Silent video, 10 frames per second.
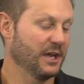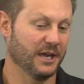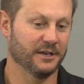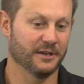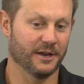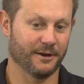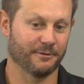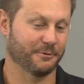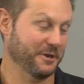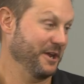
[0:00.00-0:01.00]
And
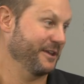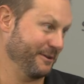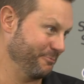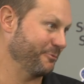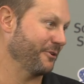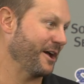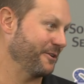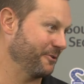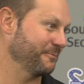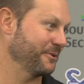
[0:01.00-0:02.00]
we're going to keep
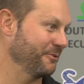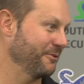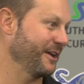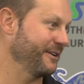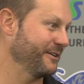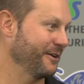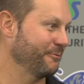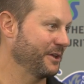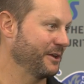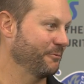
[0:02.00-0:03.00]
relying on him to do that
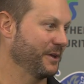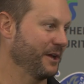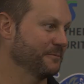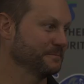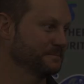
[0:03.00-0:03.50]
week in and week out.